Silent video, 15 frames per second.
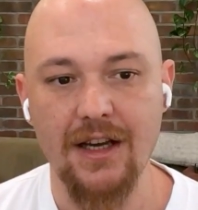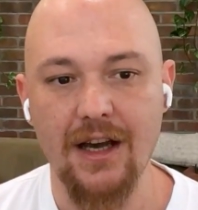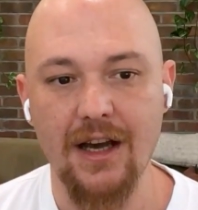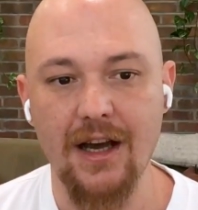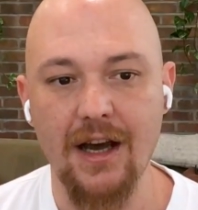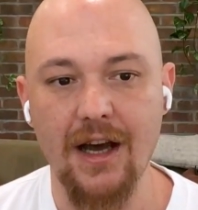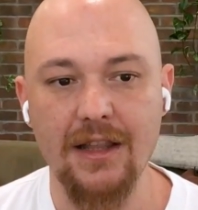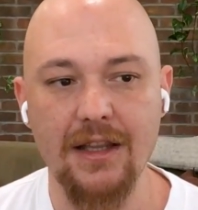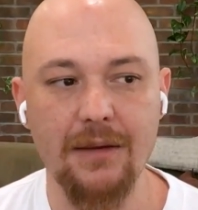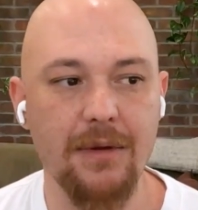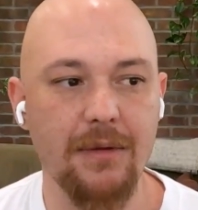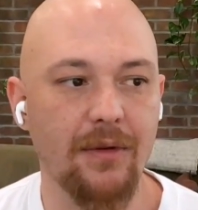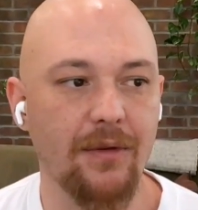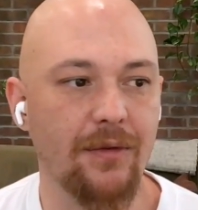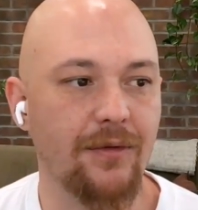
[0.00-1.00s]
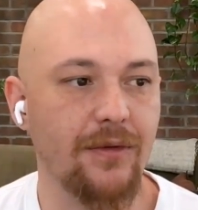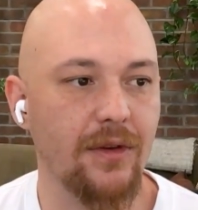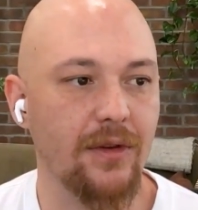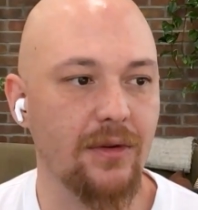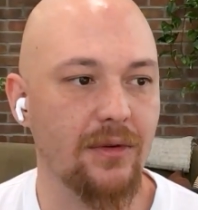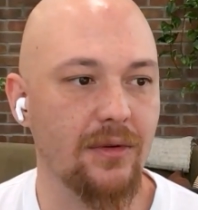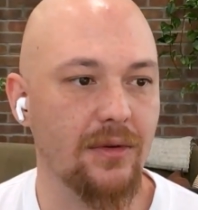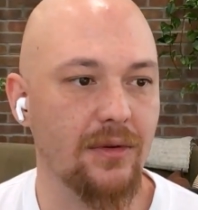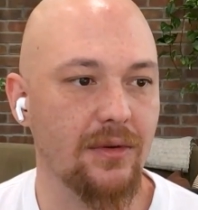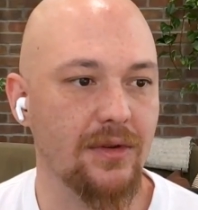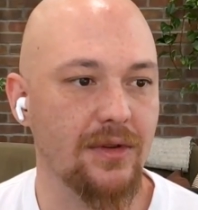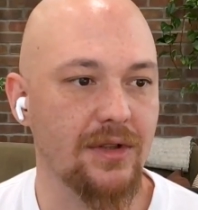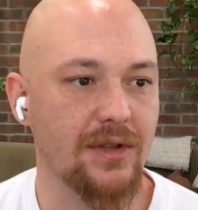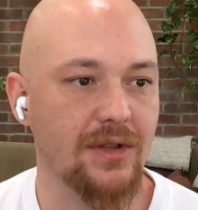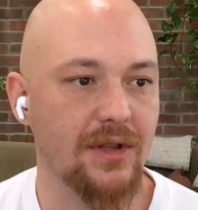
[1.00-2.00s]
I think people
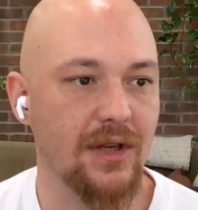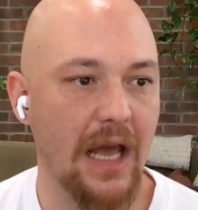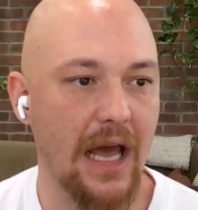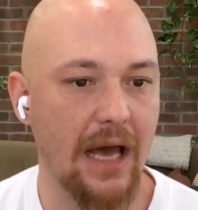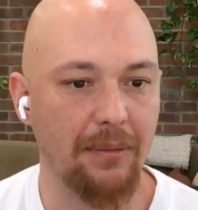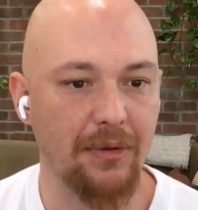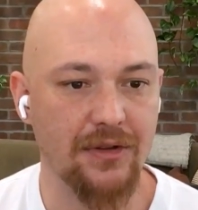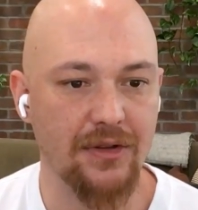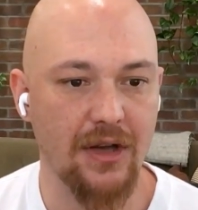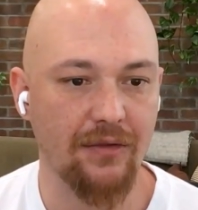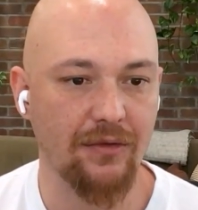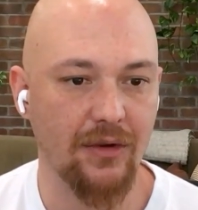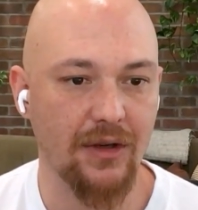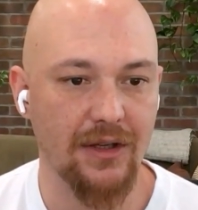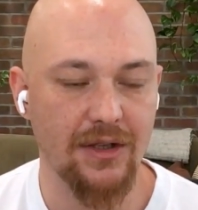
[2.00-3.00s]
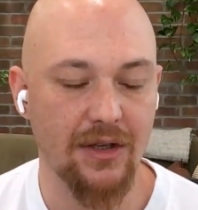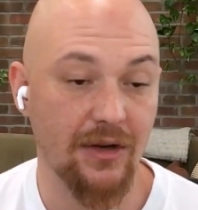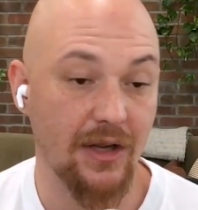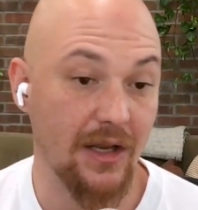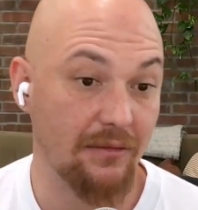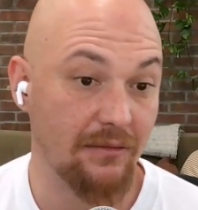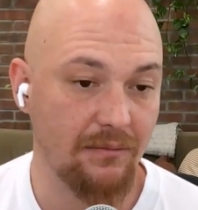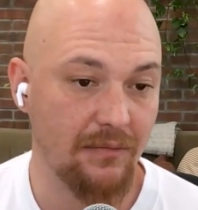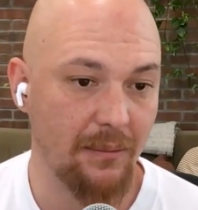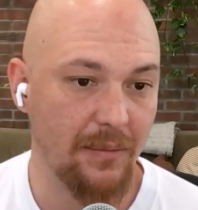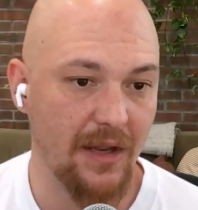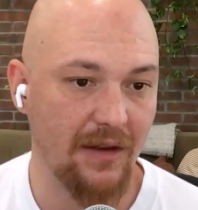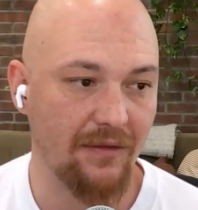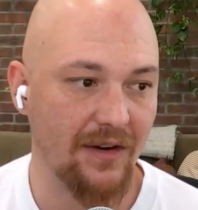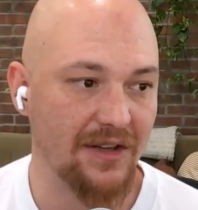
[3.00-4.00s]
viewed Apple software as,
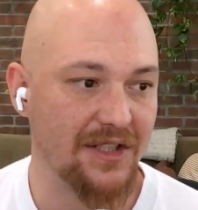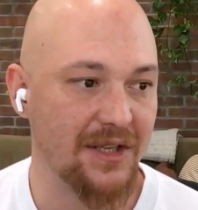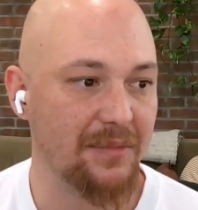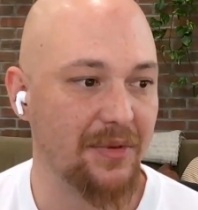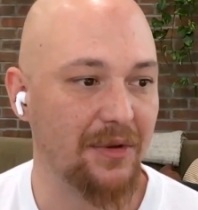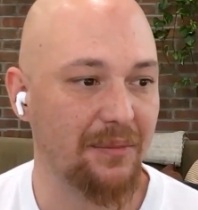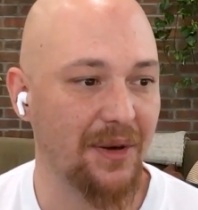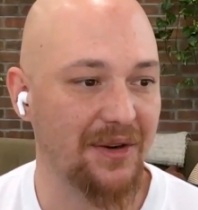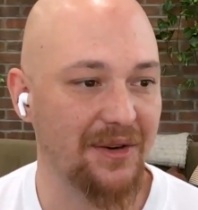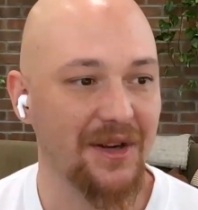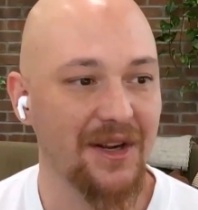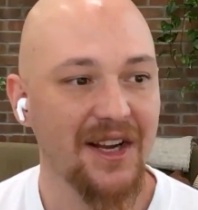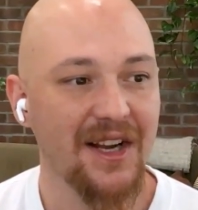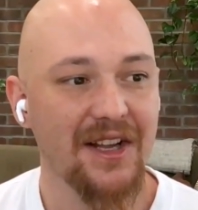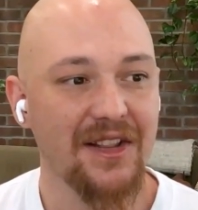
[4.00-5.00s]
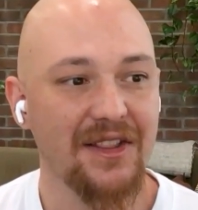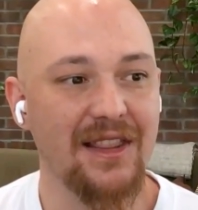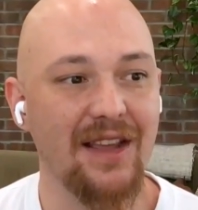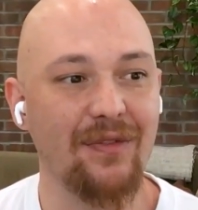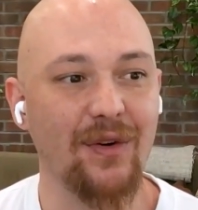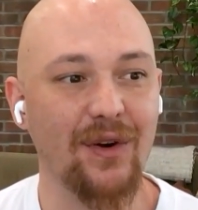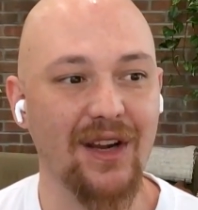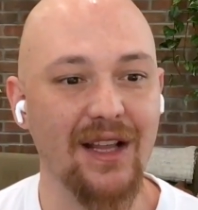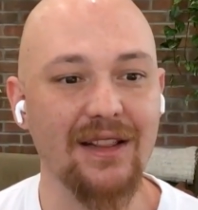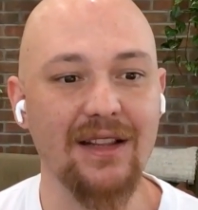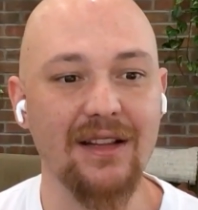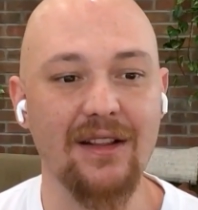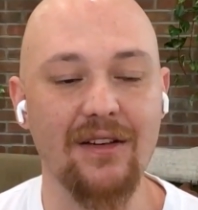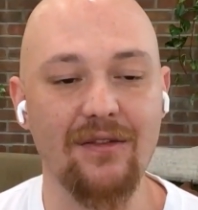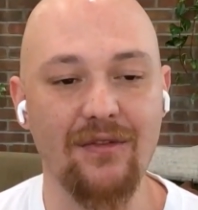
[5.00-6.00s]
being very simple, but they forget
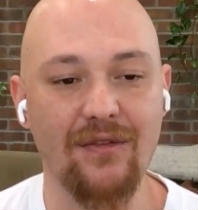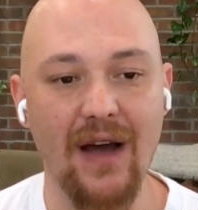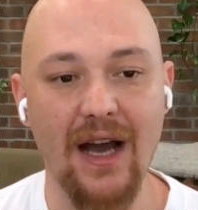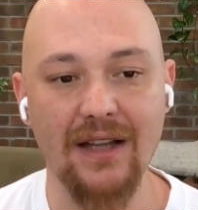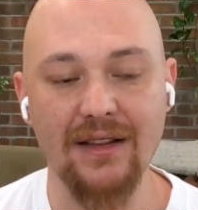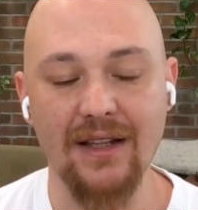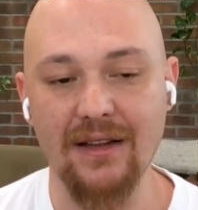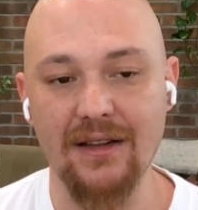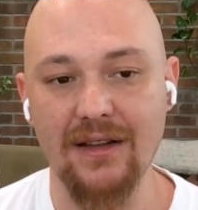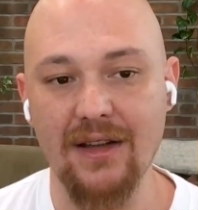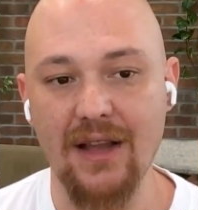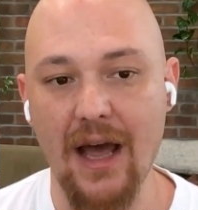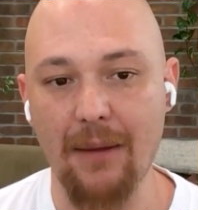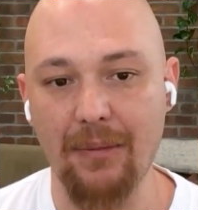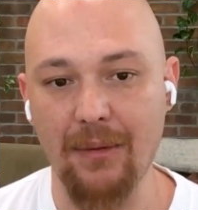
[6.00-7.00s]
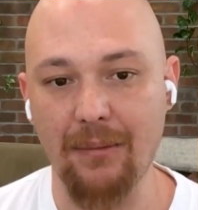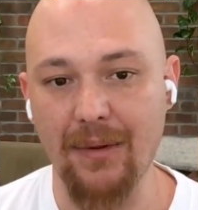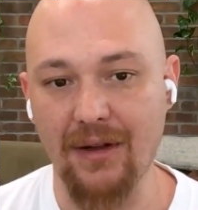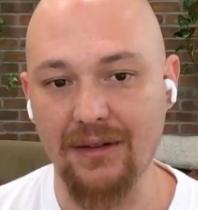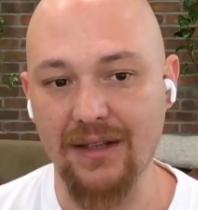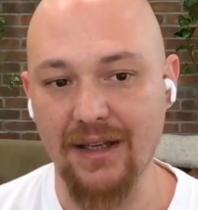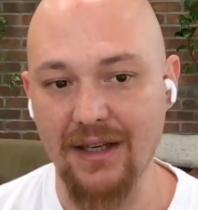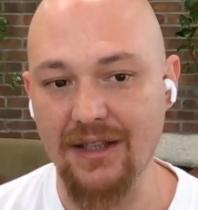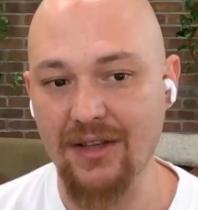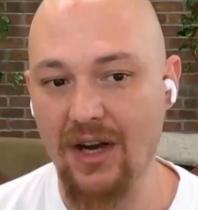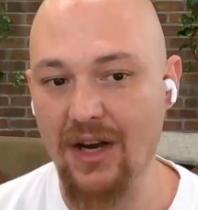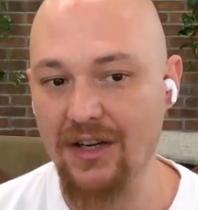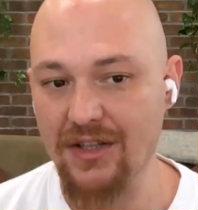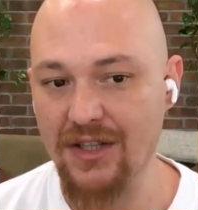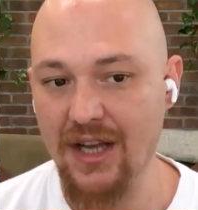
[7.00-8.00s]
that the fact that Apple built an
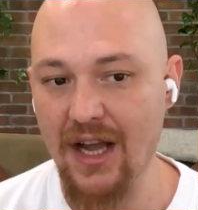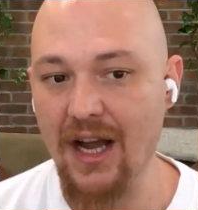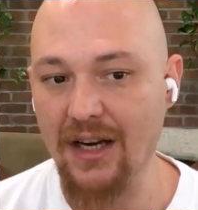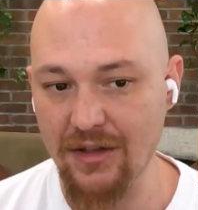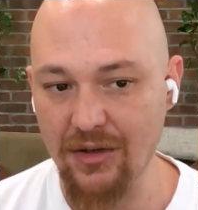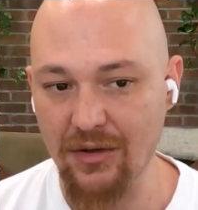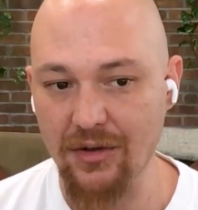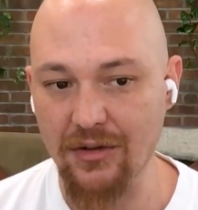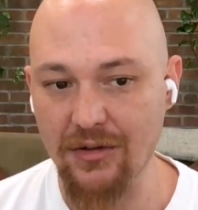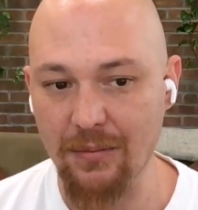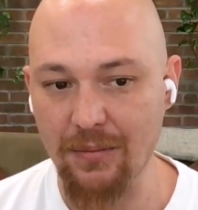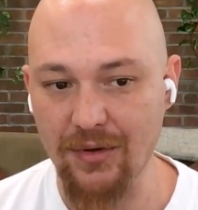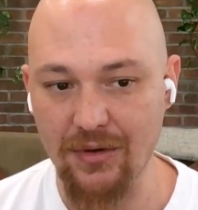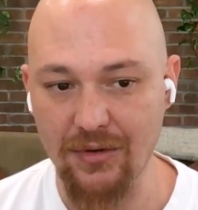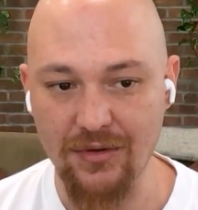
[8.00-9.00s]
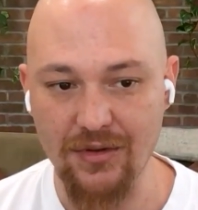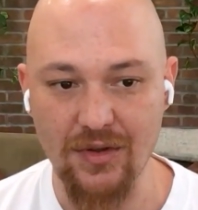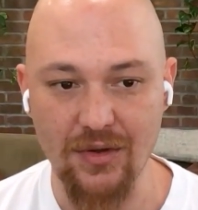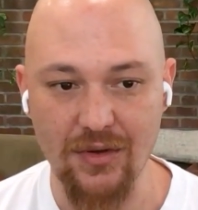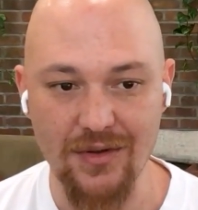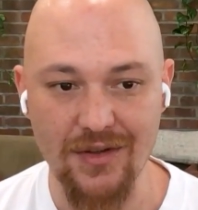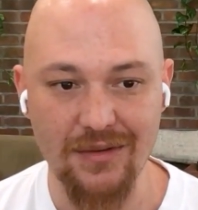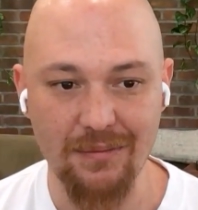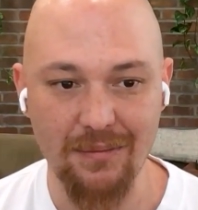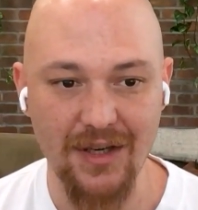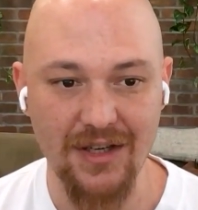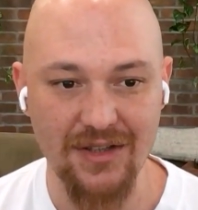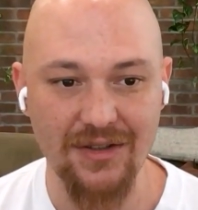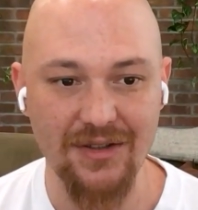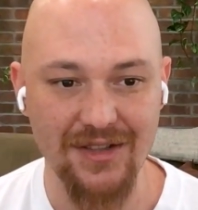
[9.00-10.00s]
entire stack in order to produce those
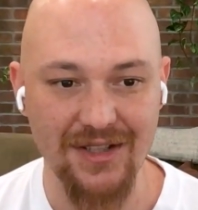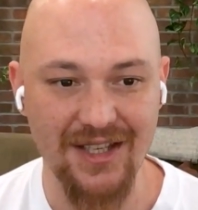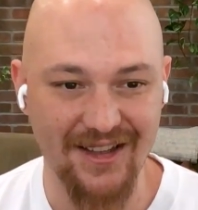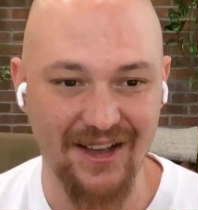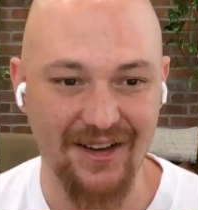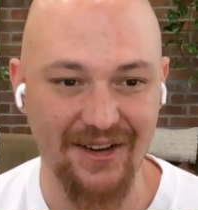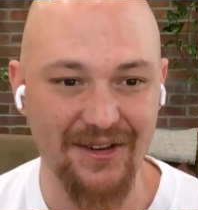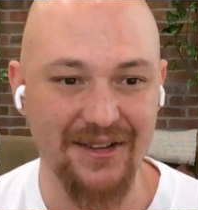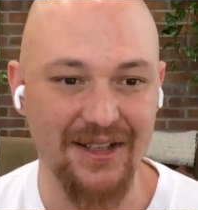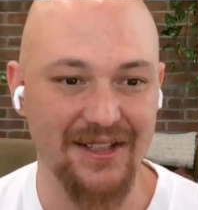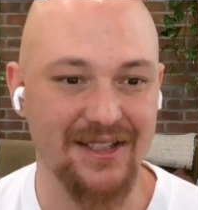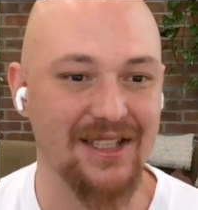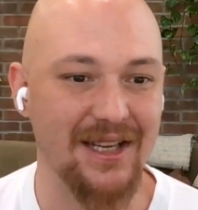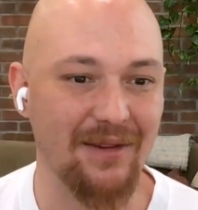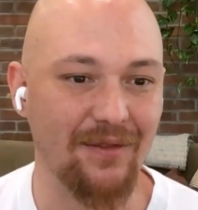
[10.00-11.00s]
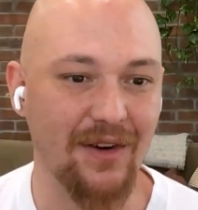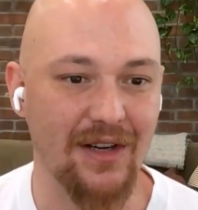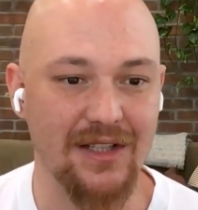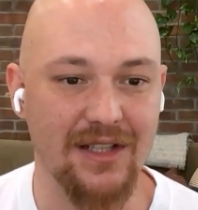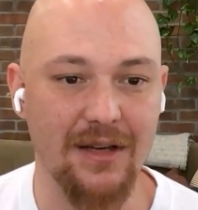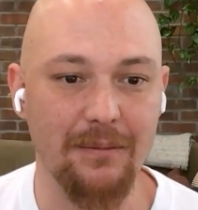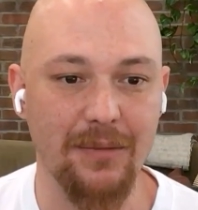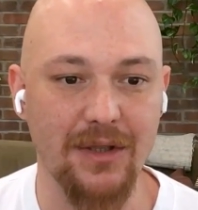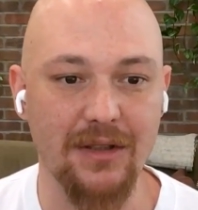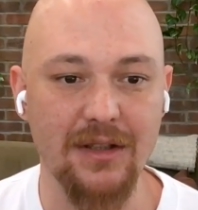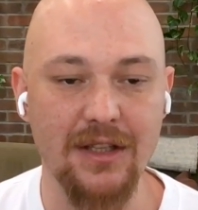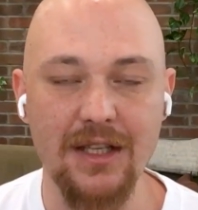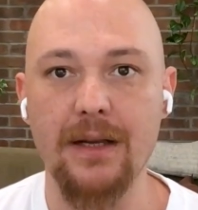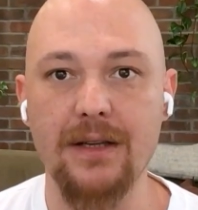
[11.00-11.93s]
pixels that seem very simple.